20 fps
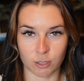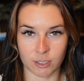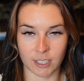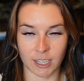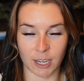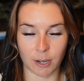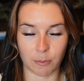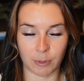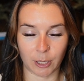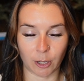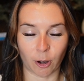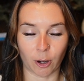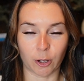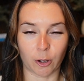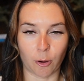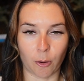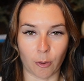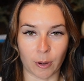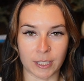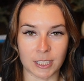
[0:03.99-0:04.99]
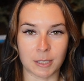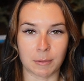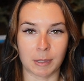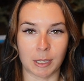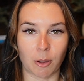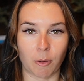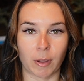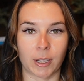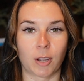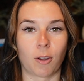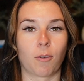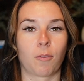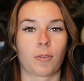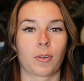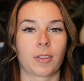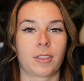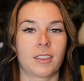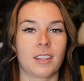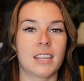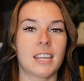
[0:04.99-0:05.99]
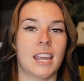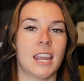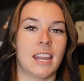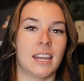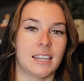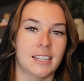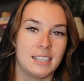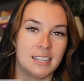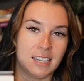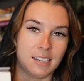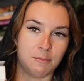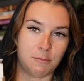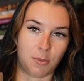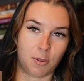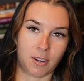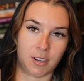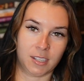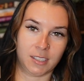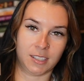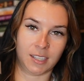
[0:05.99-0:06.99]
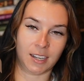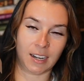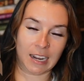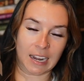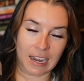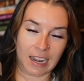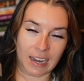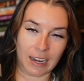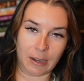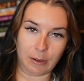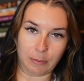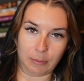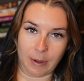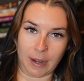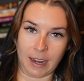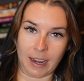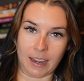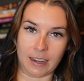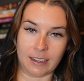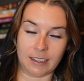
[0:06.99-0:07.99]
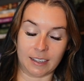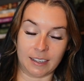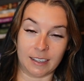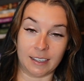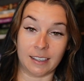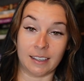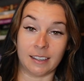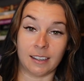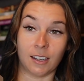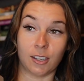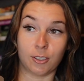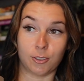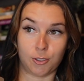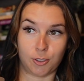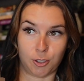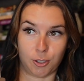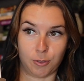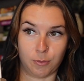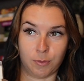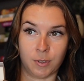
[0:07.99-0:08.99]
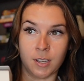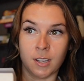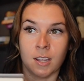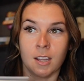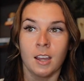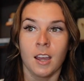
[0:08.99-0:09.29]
today we are going to be going over the 18 books that I read in June.